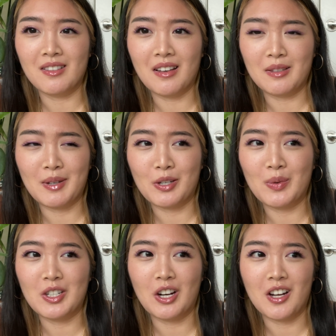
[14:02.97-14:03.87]
especially
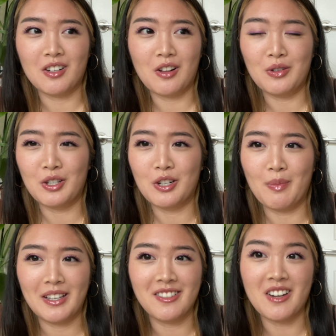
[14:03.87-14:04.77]
when she got closer to
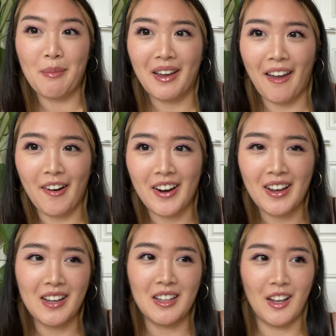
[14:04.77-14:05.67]
my stomach area,
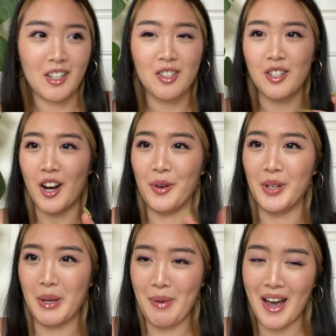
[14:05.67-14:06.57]
it like stung
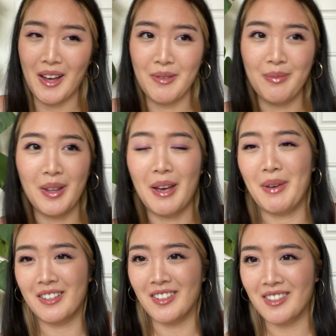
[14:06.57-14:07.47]
really bad. But that
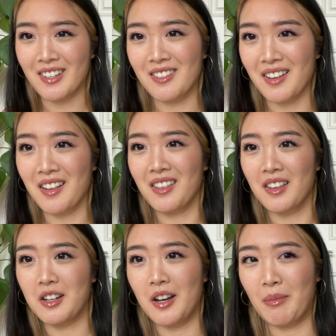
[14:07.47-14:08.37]
makes sense because like the
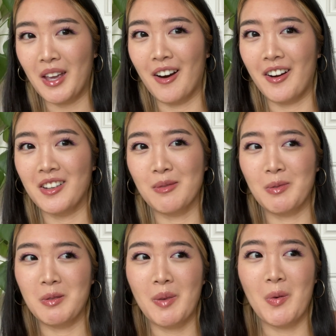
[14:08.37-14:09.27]
tummy area is
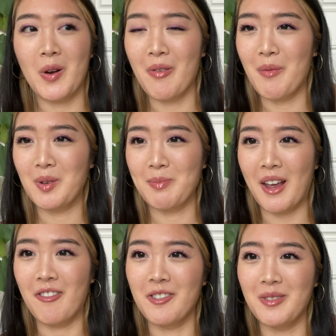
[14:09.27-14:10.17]
supposed to be one of the most
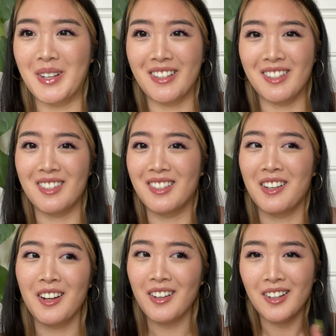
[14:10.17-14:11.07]
painful because it's
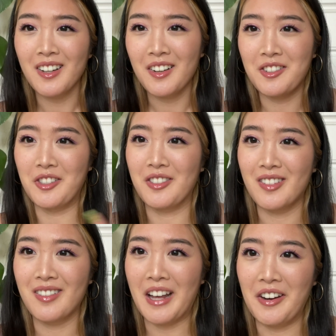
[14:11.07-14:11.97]
just
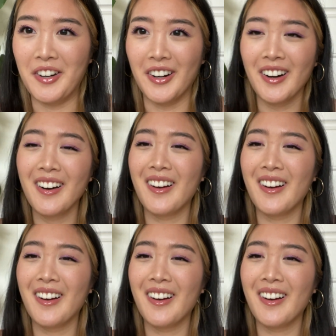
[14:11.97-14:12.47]
tender.